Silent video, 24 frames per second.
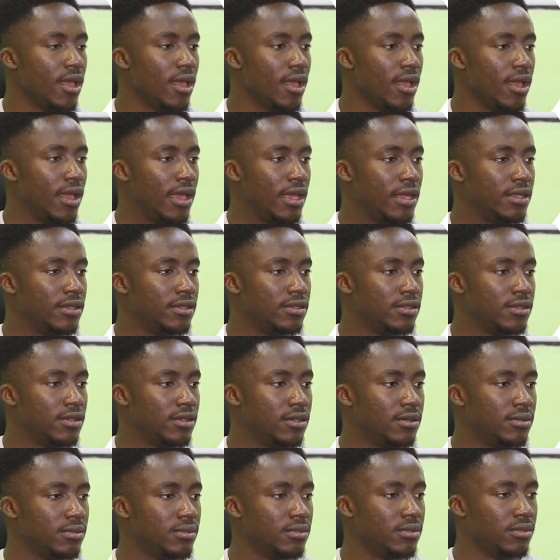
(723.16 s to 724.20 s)
And
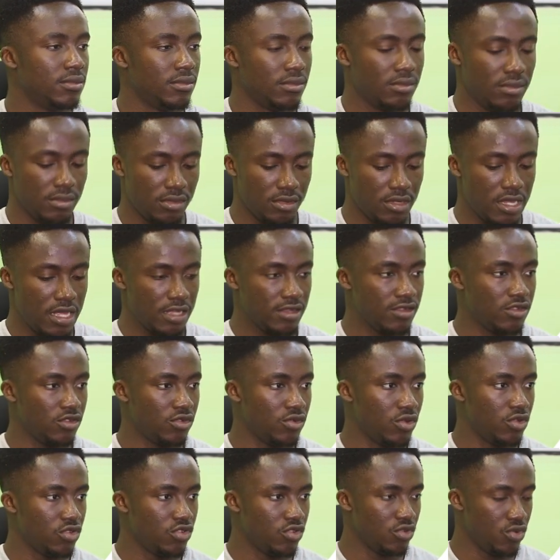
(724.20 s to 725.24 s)
that is
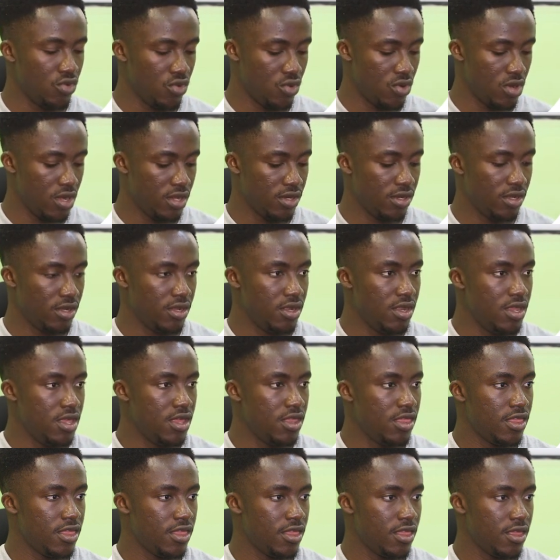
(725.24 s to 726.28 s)
going to go
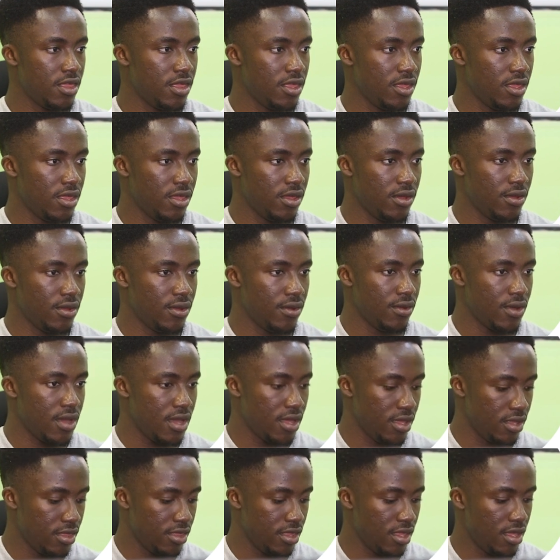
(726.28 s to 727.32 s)
underneath
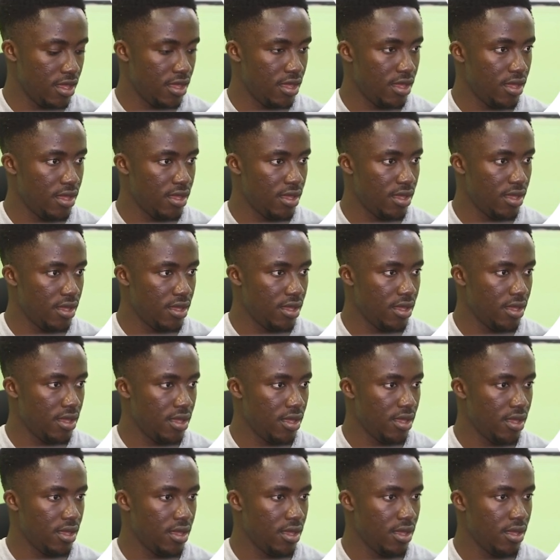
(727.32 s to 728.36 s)
right there.
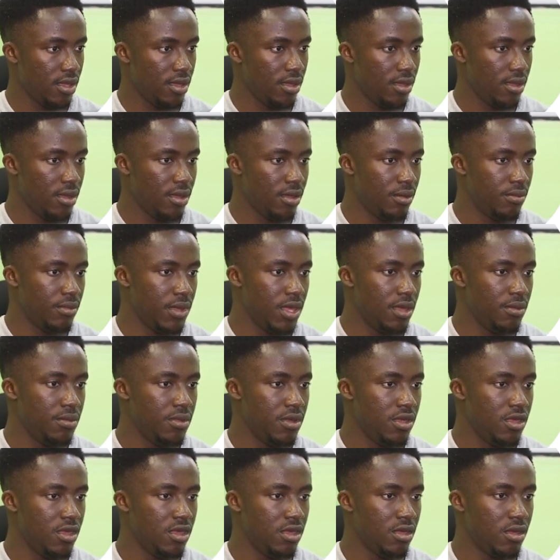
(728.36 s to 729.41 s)

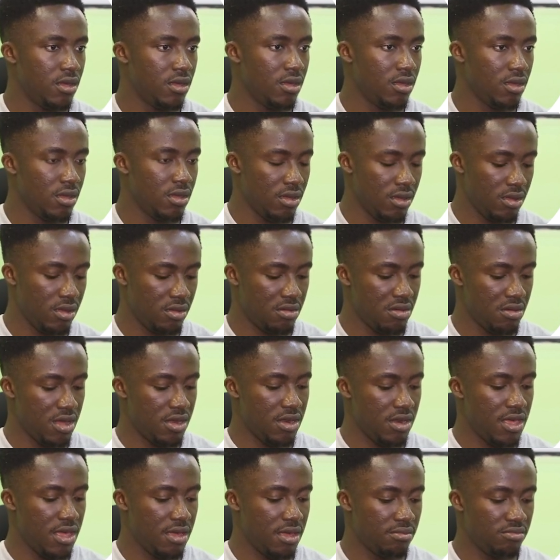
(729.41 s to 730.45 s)
Maybe
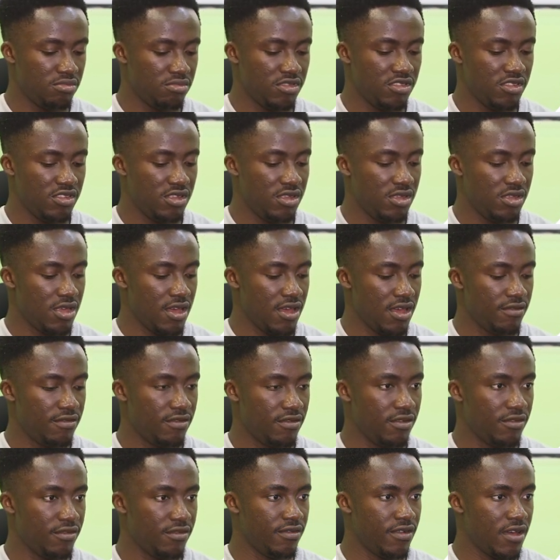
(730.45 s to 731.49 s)
an empty
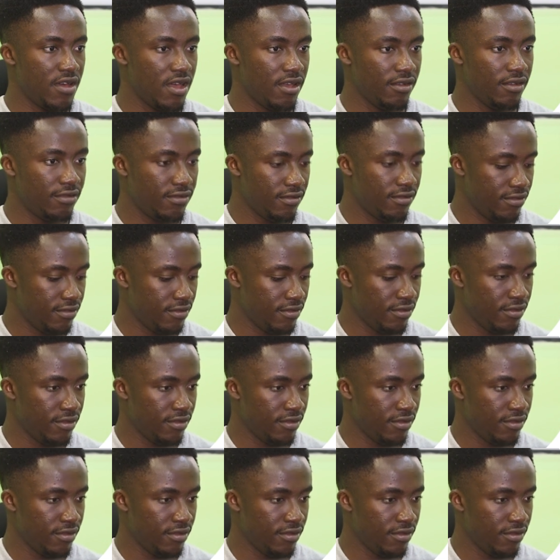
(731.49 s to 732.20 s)
-5.